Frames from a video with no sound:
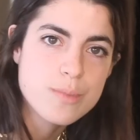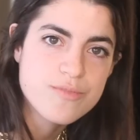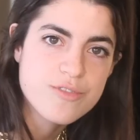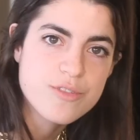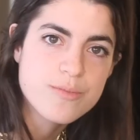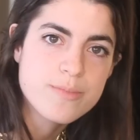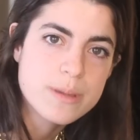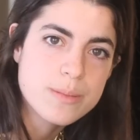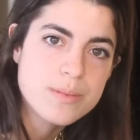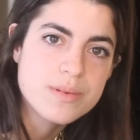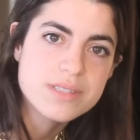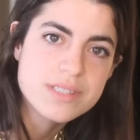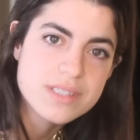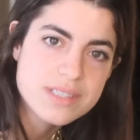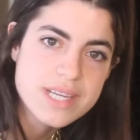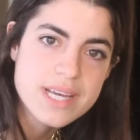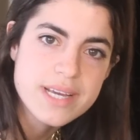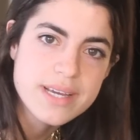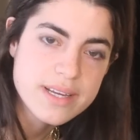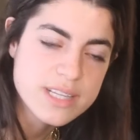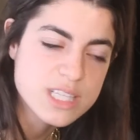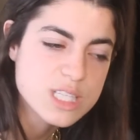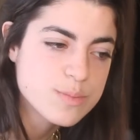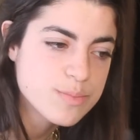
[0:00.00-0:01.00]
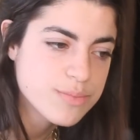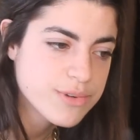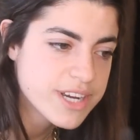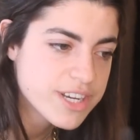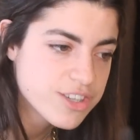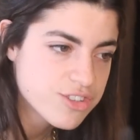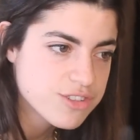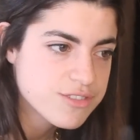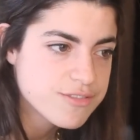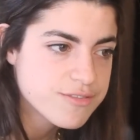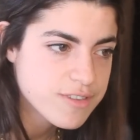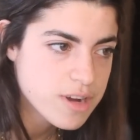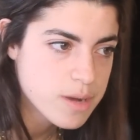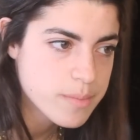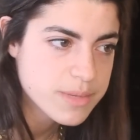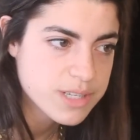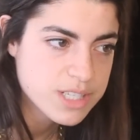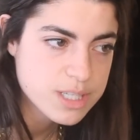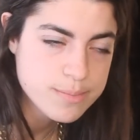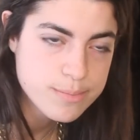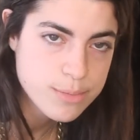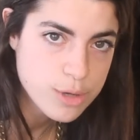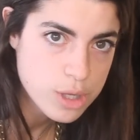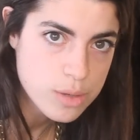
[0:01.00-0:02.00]
for people to take inspiration from and
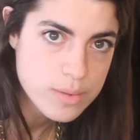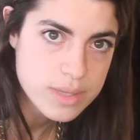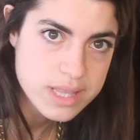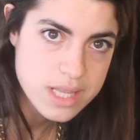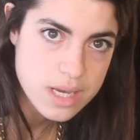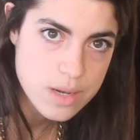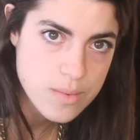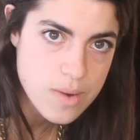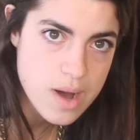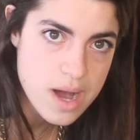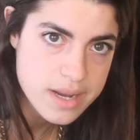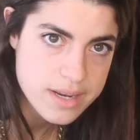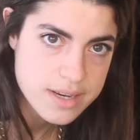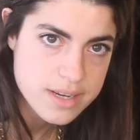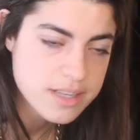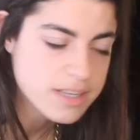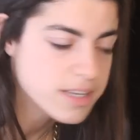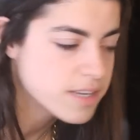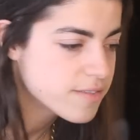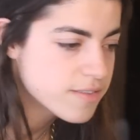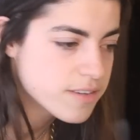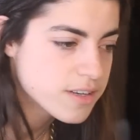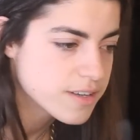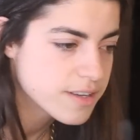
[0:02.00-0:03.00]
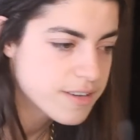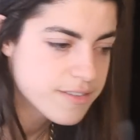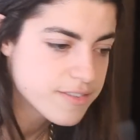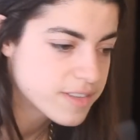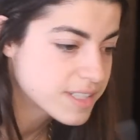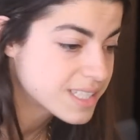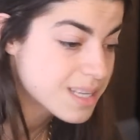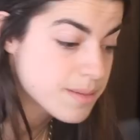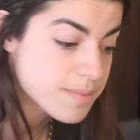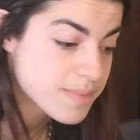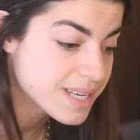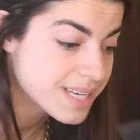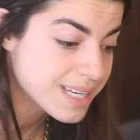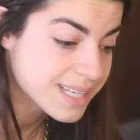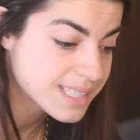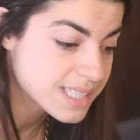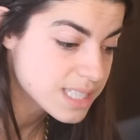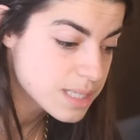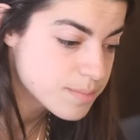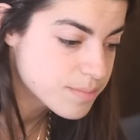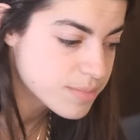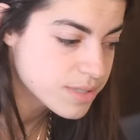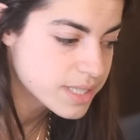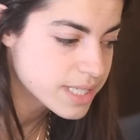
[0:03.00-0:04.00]
to pull what they wanted, even if it's something as
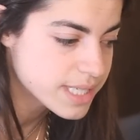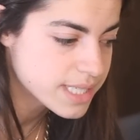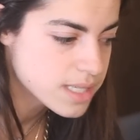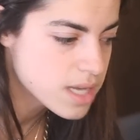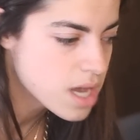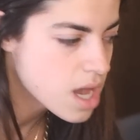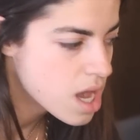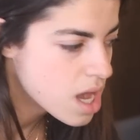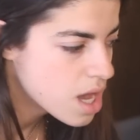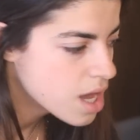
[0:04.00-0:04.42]
simple as